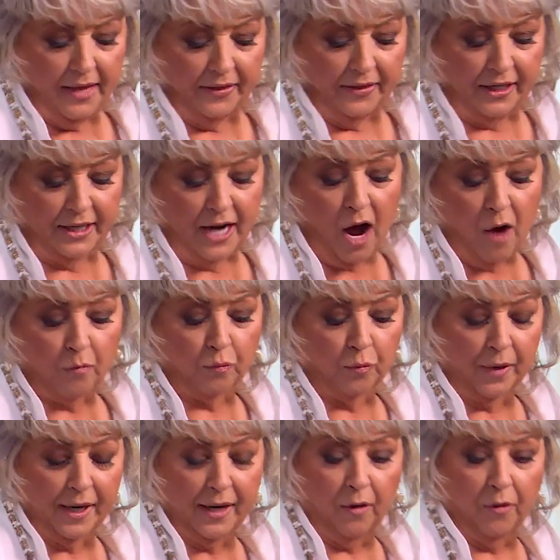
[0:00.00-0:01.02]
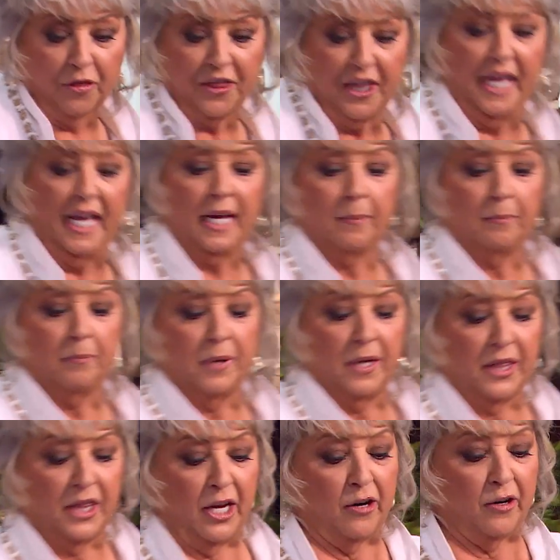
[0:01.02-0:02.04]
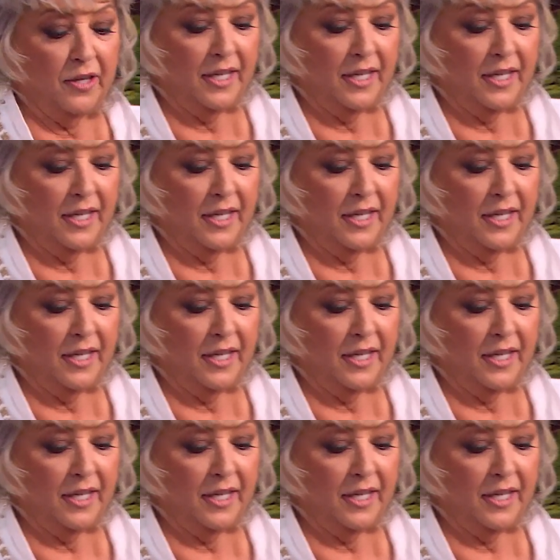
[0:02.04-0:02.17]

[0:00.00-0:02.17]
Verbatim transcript: They're not real thick, but they're